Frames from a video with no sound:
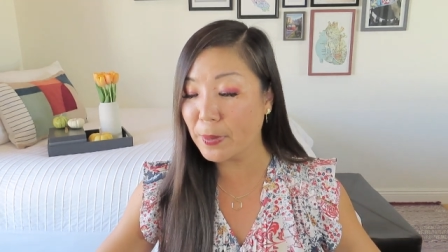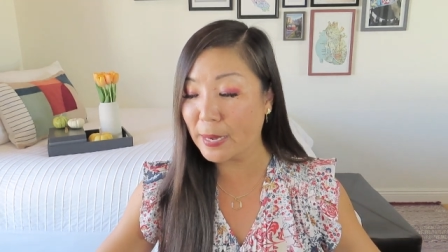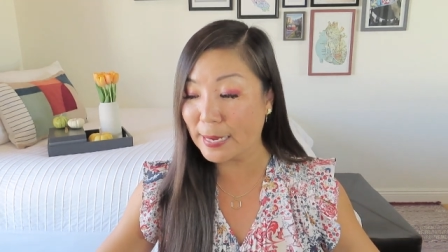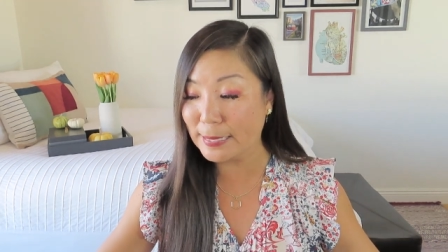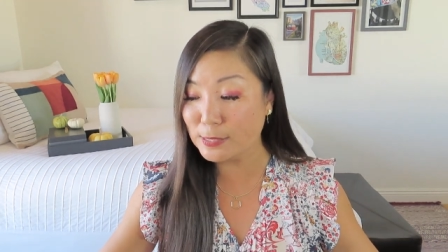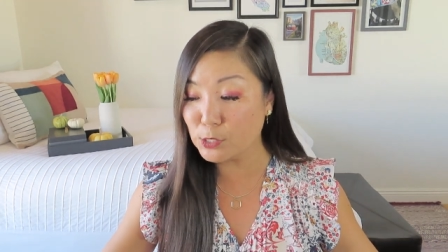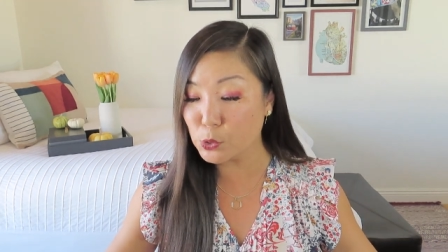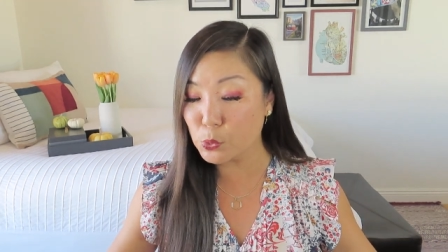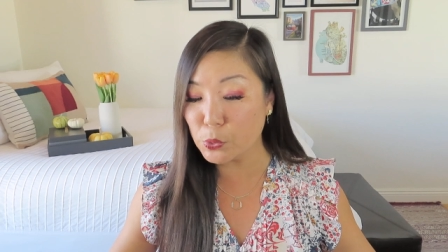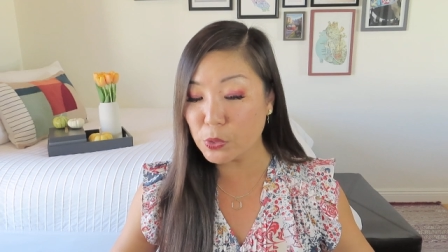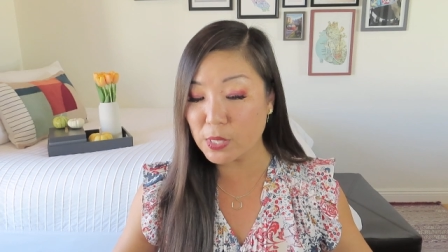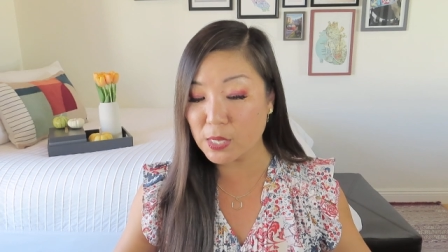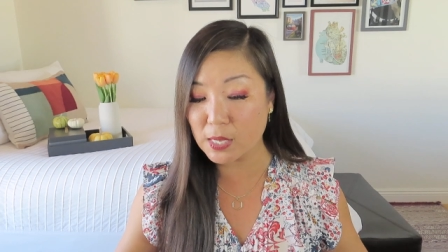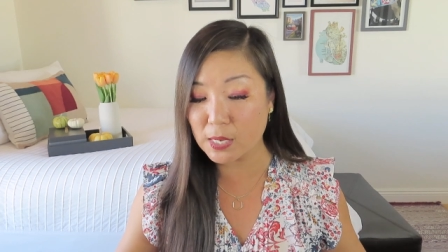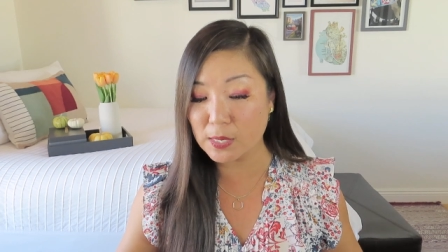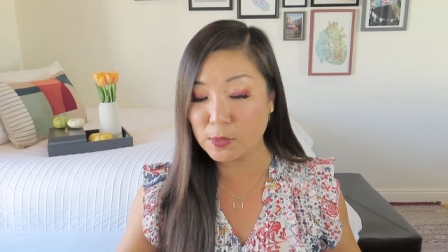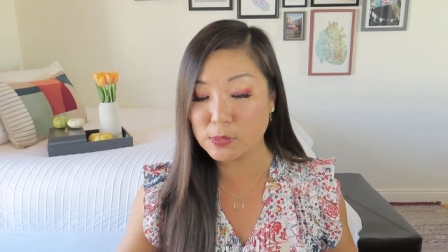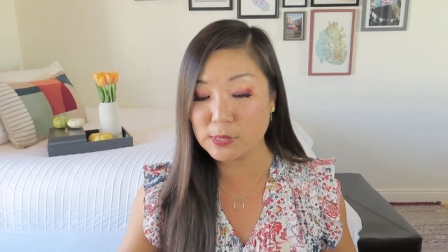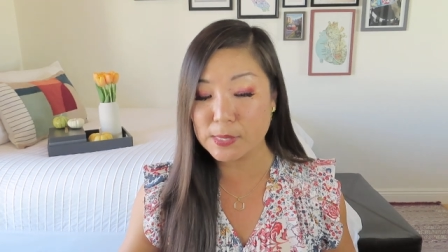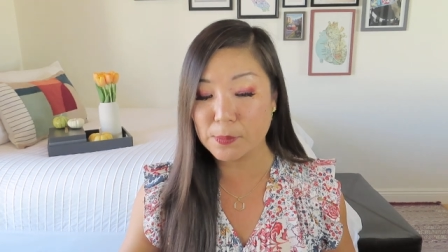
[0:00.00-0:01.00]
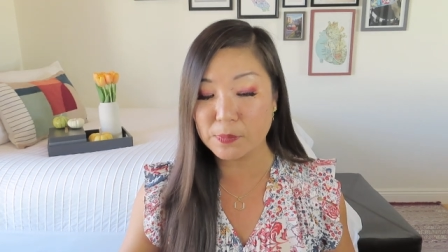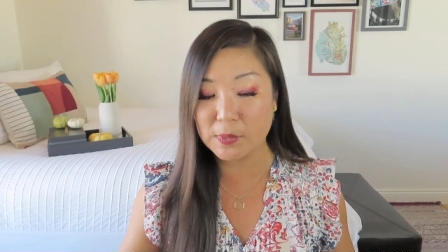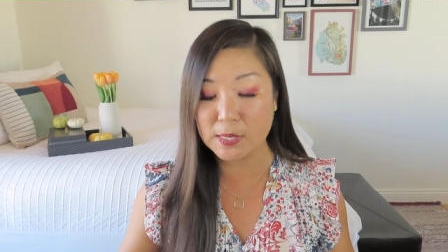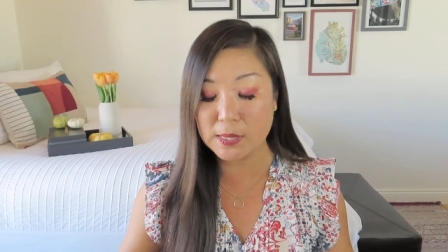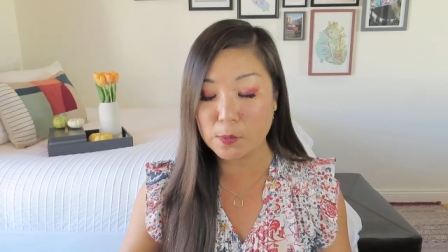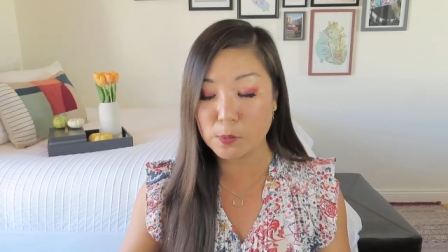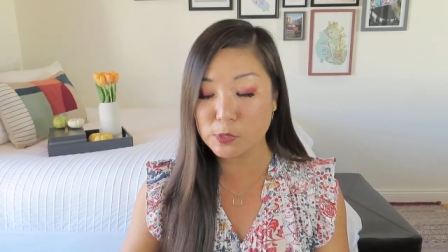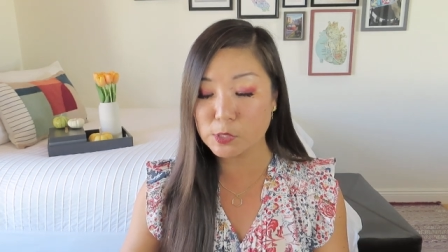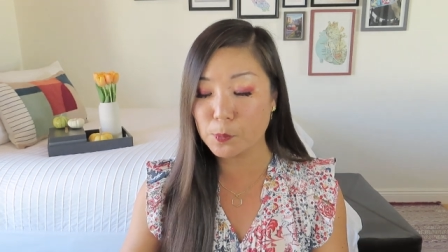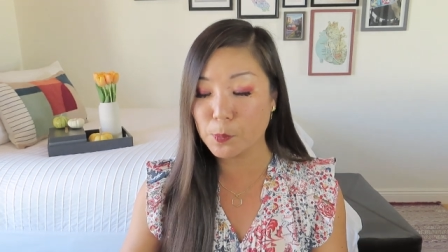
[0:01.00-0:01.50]
but I do think it is something
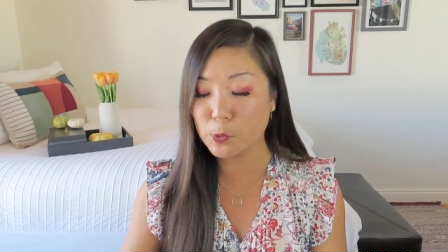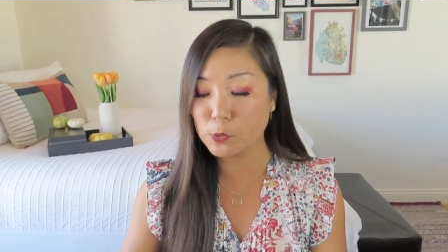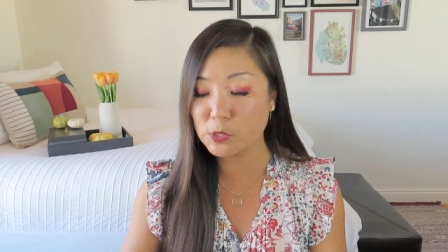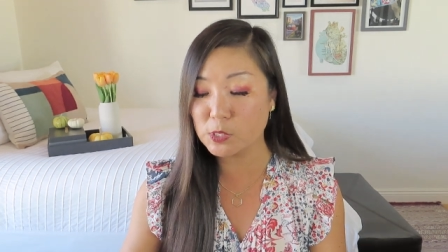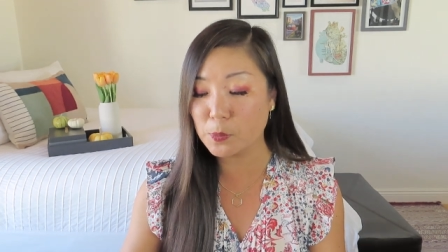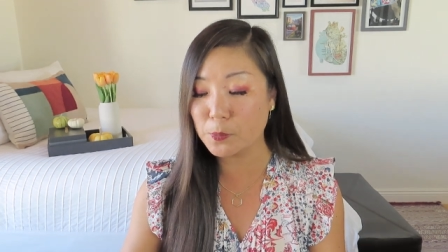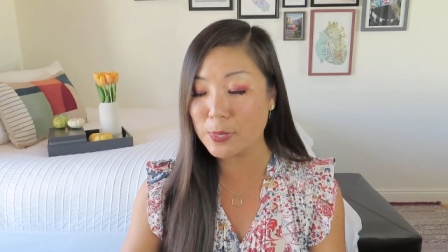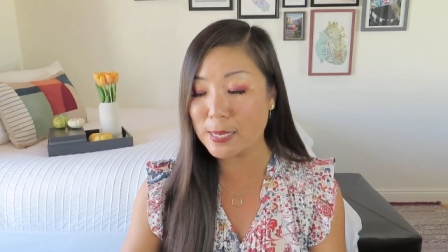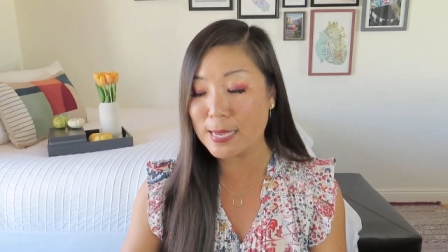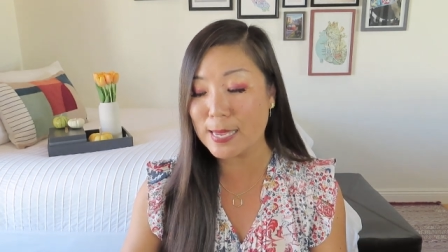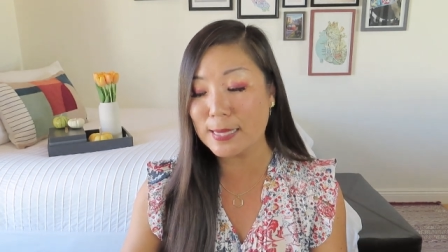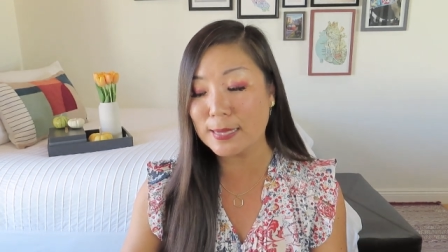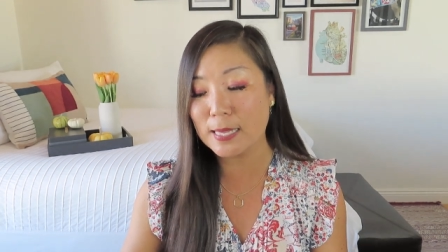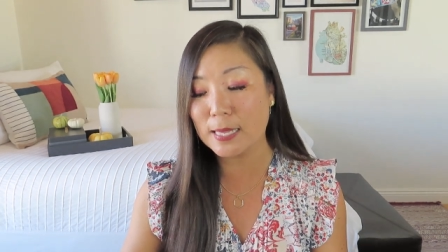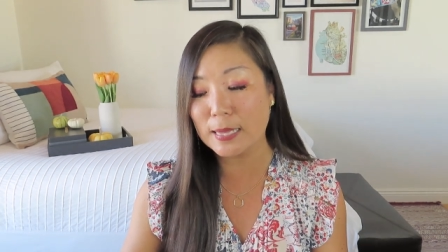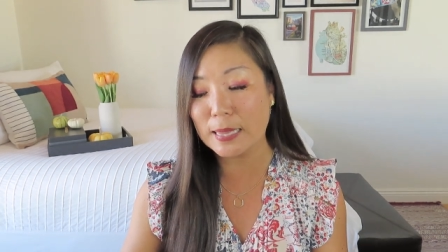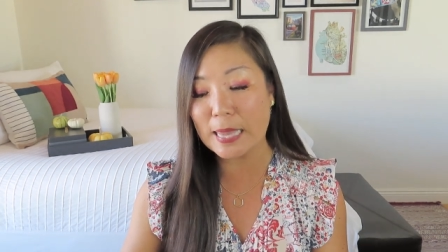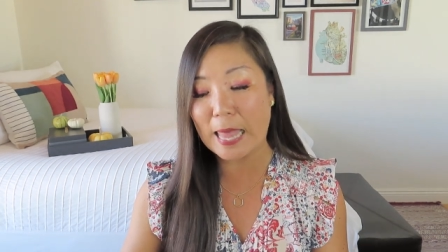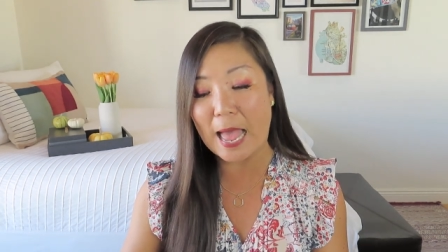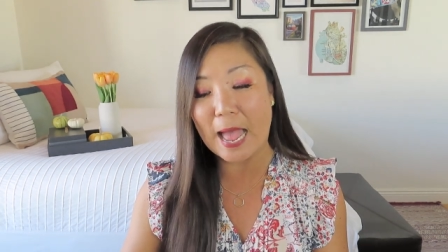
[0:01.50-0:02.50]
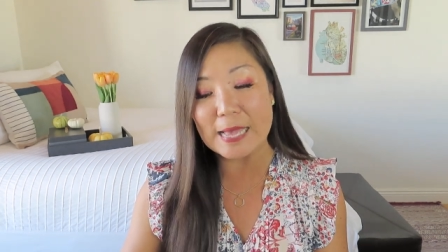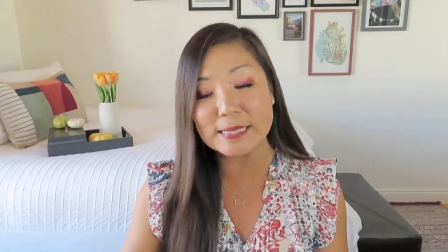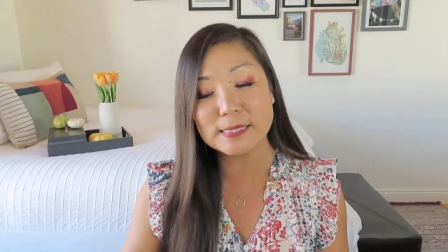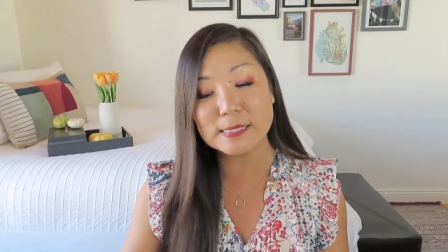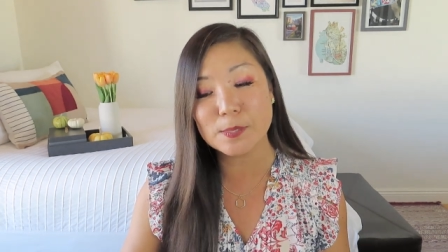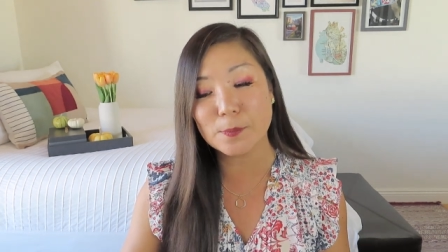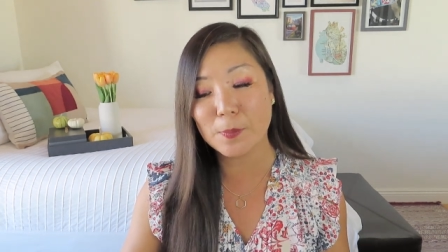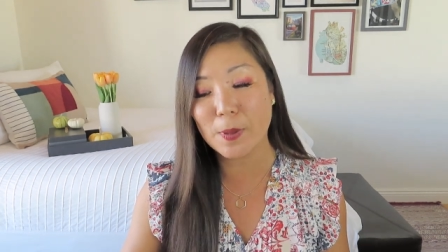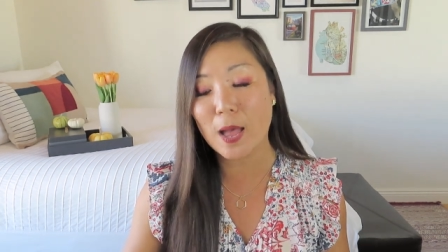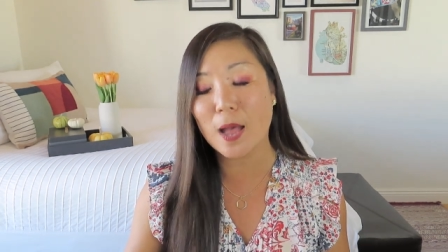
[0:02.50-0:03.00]
that was supposed to be in the
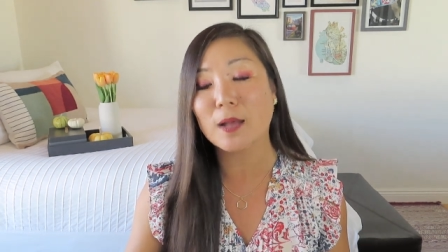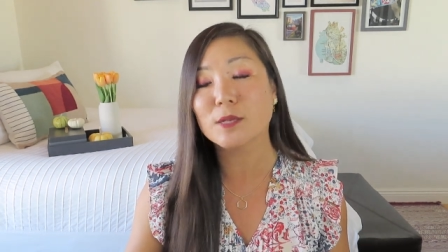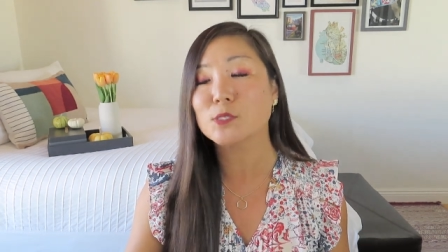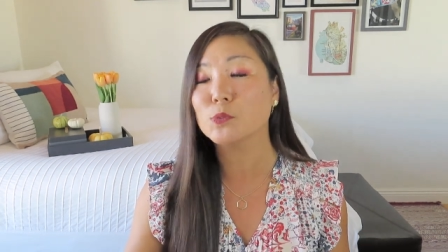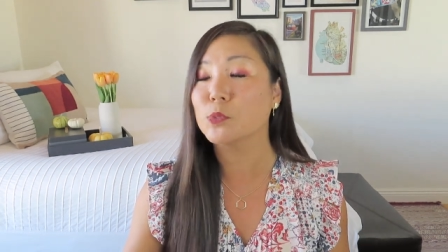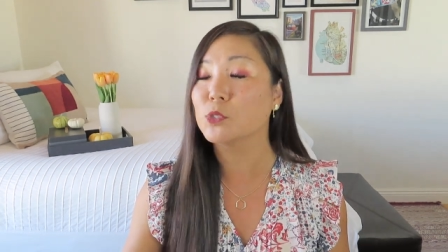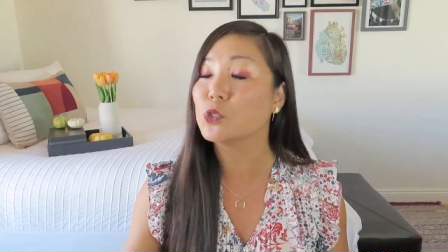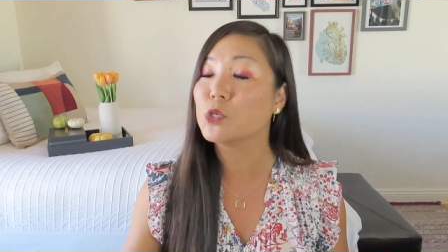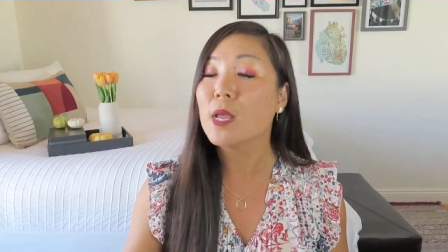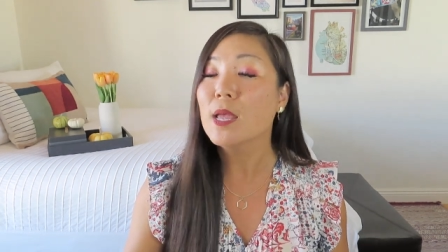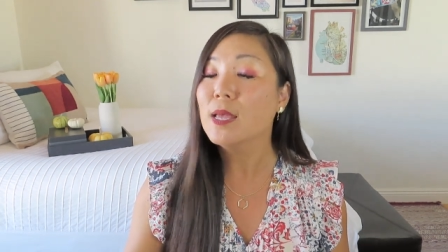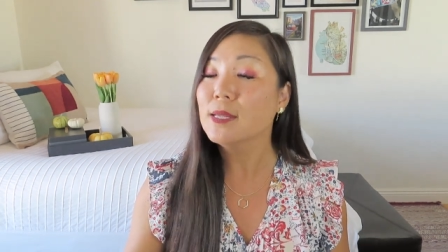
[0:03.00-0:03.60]
last box, which